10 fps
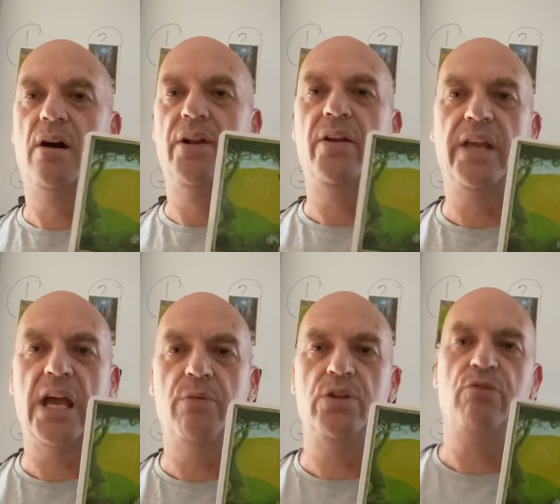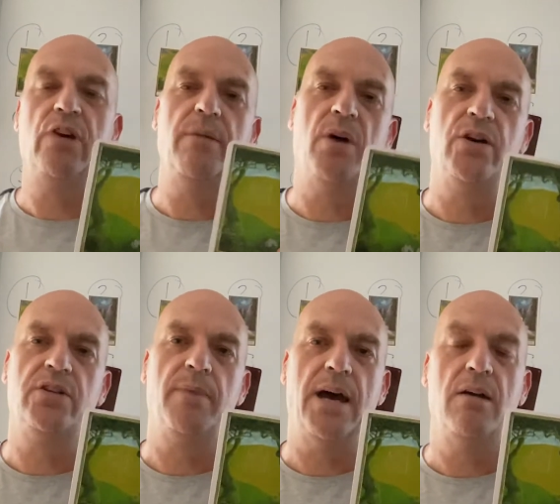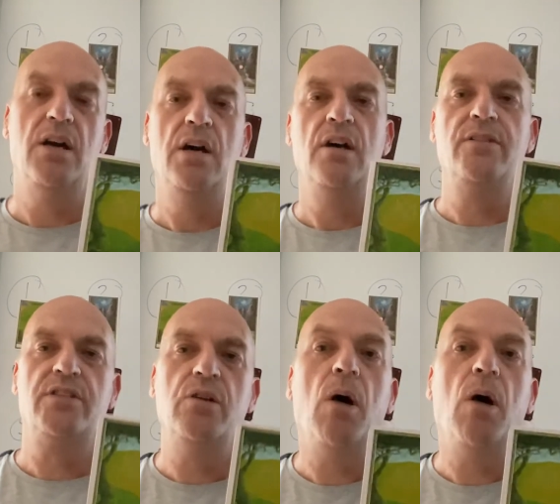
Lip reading: okay, which is very much about 2